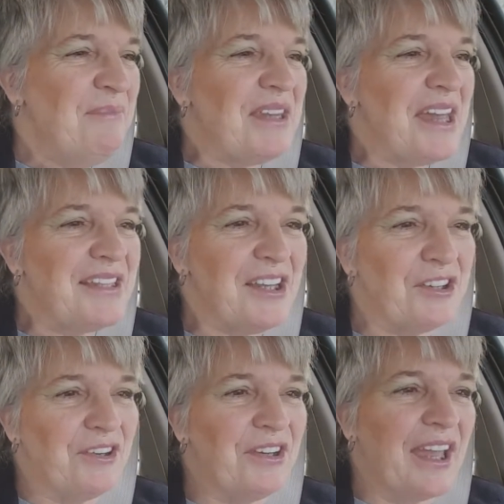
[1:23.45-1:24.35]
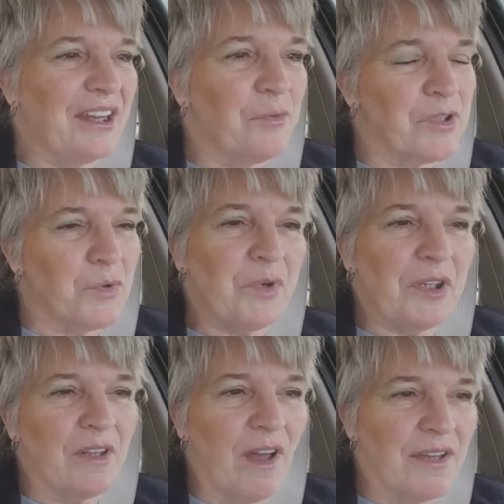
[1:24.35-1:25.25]
But as it turned out, it was a
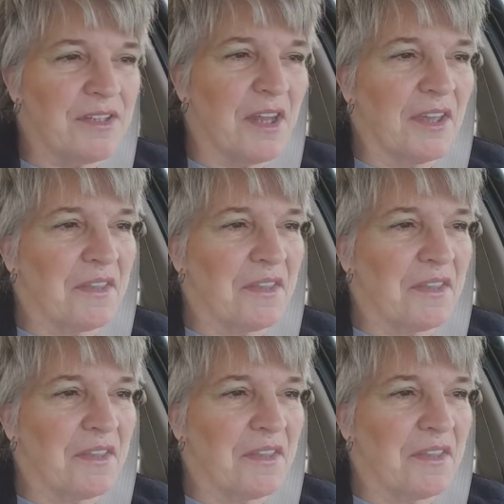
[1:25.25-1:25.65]
really nice day.